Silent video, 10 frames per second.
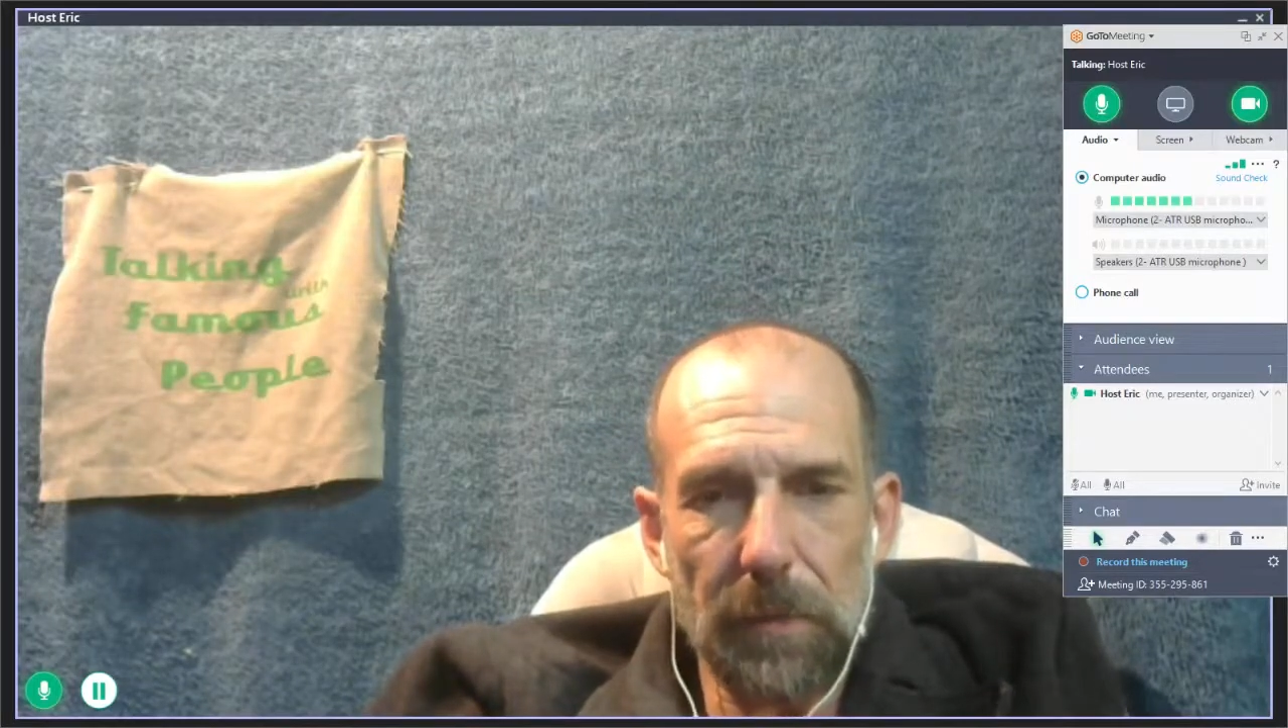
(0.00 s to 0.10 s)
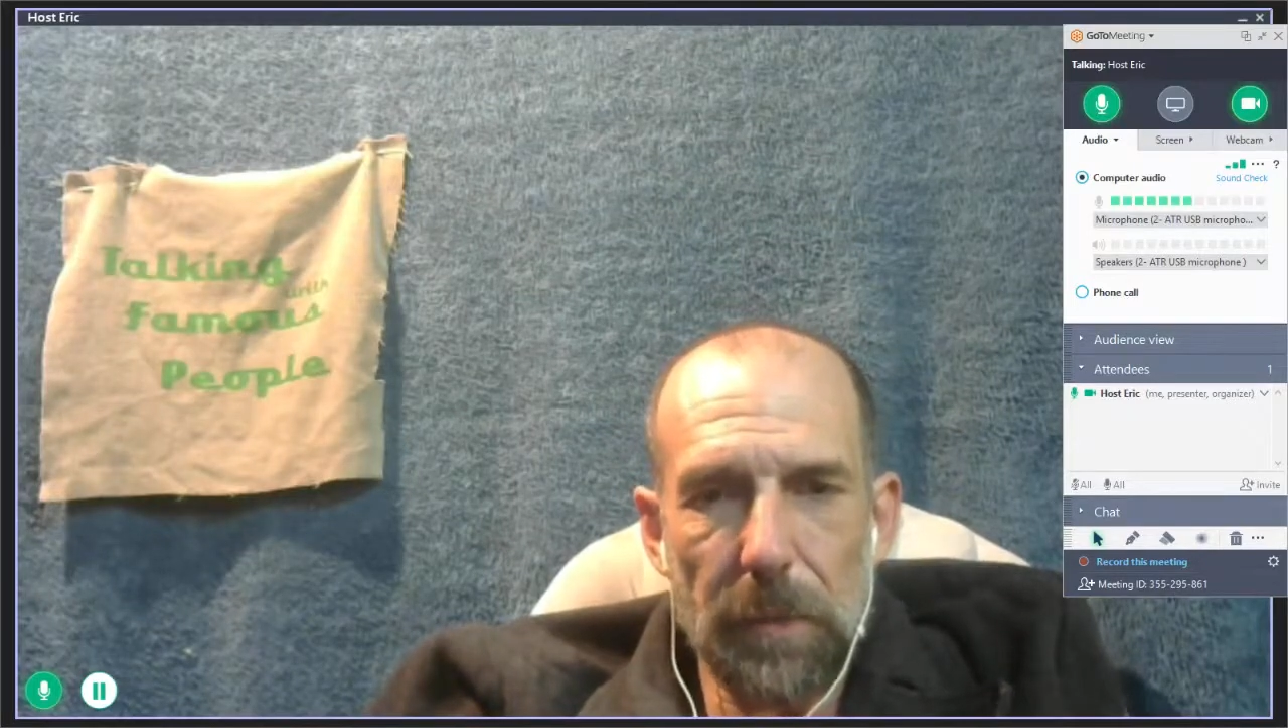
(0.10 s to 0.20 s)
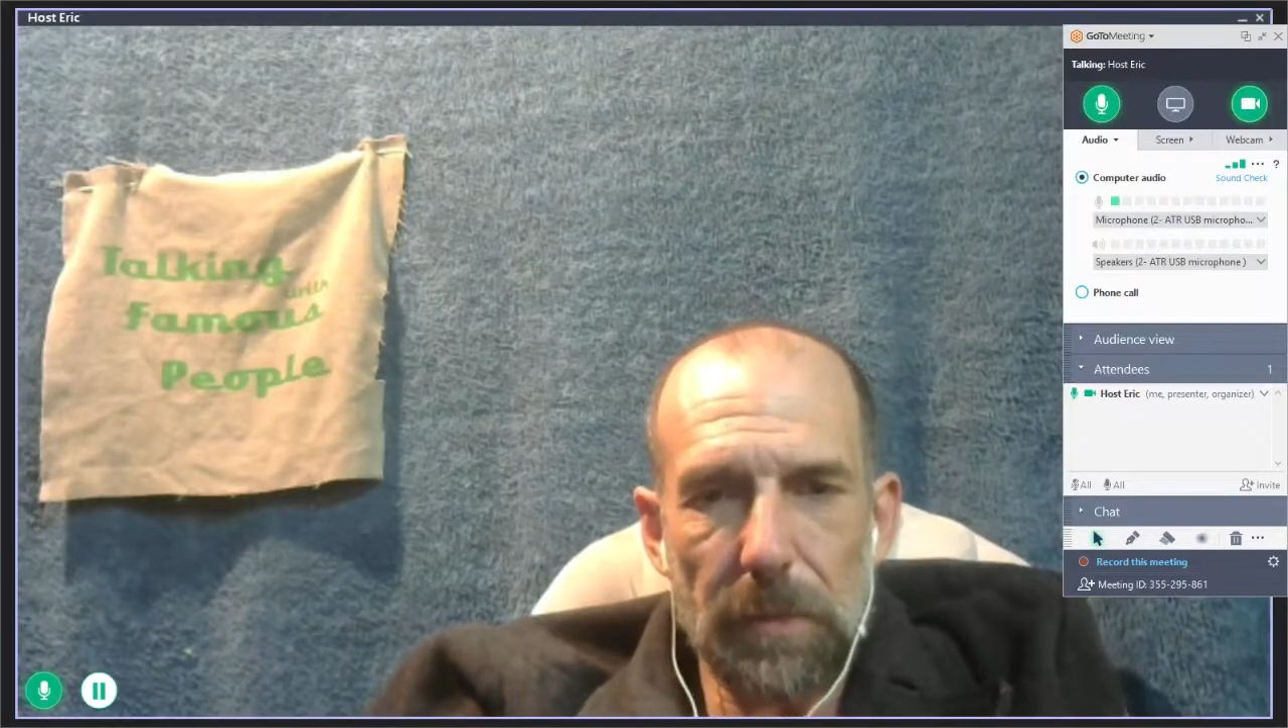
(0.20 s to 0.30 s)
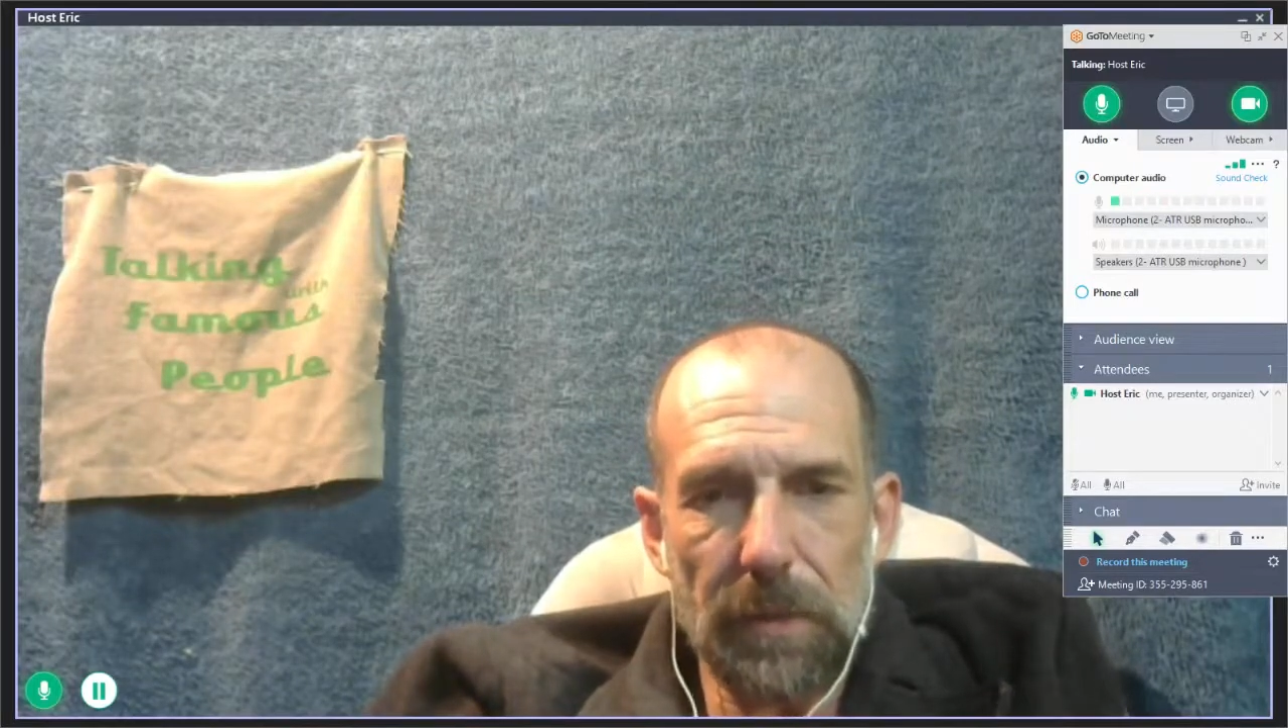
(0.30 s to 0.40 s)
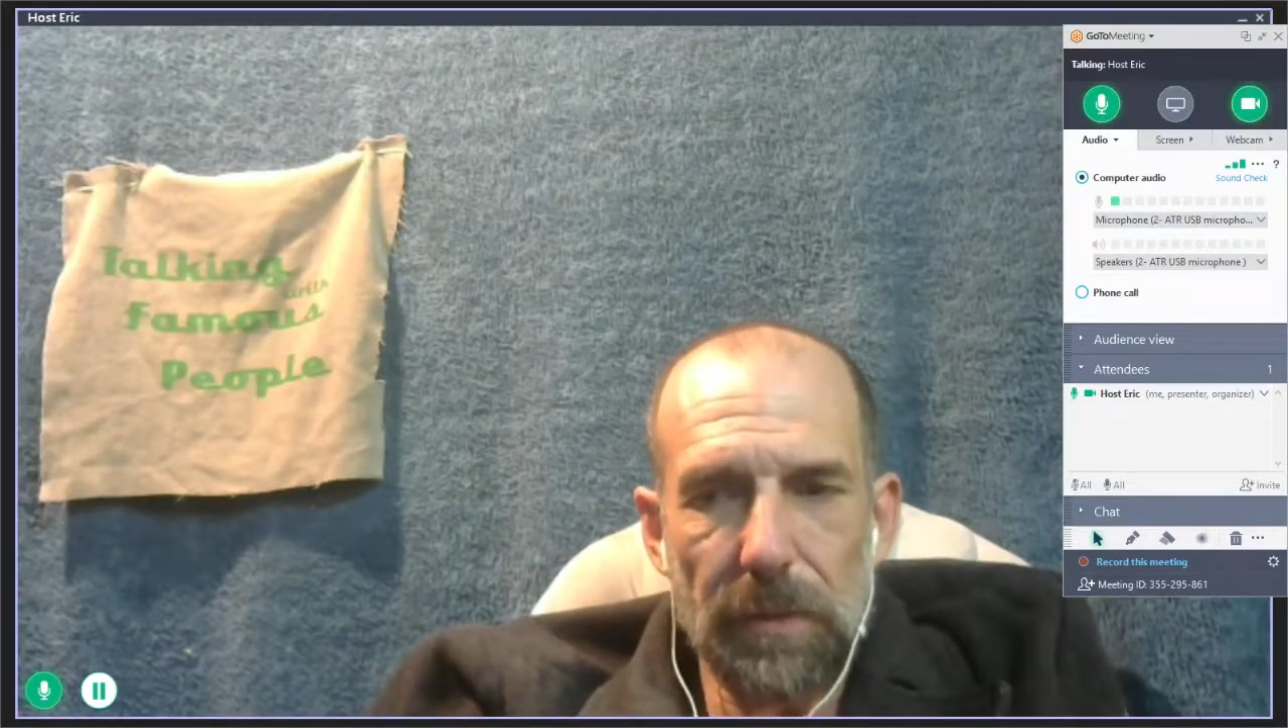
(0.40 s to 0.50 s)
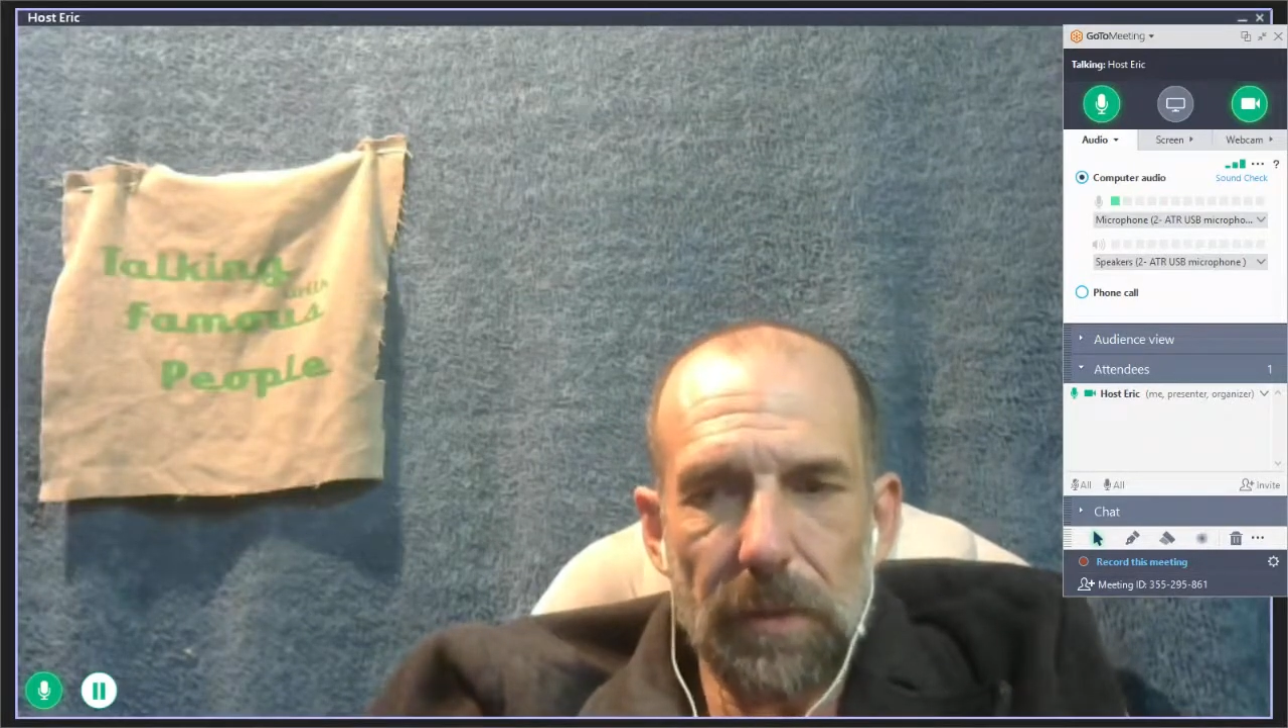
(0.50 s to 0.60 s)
purposes.